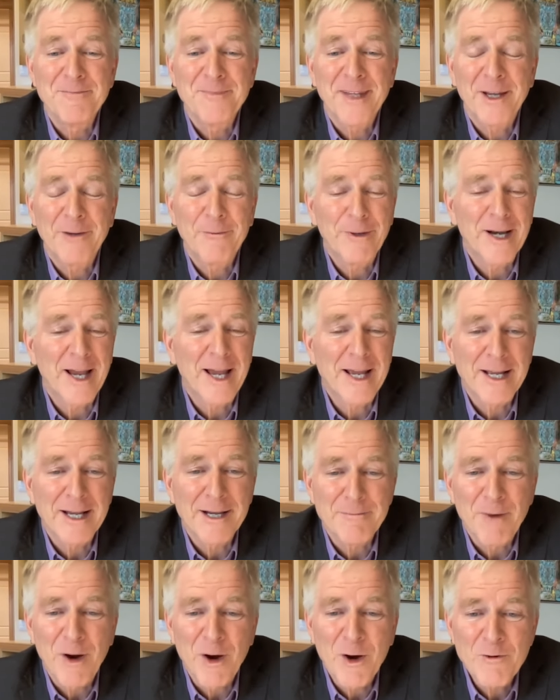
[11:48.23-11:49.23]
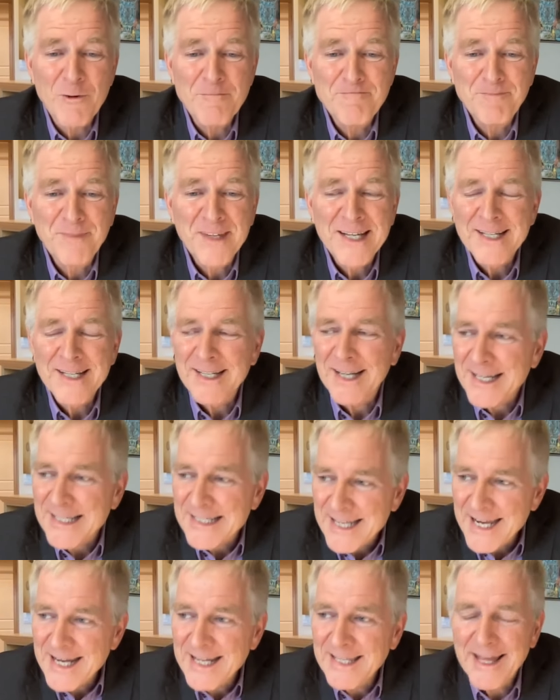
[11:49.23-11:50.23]
And when I come home, I
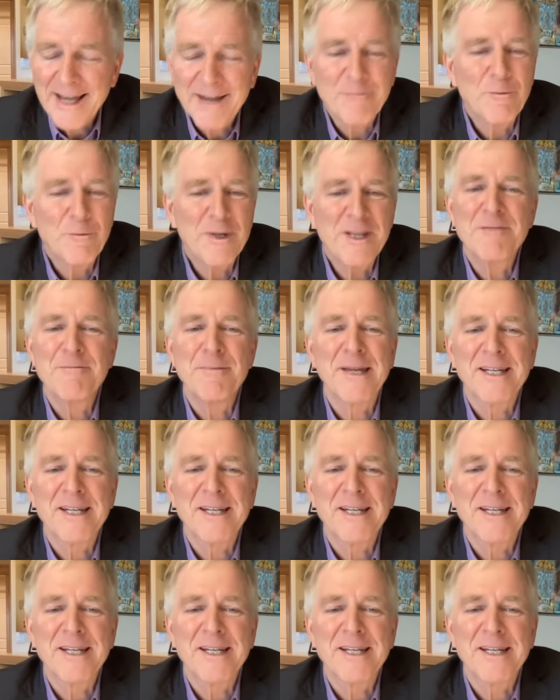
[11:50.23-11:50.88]
take that with me.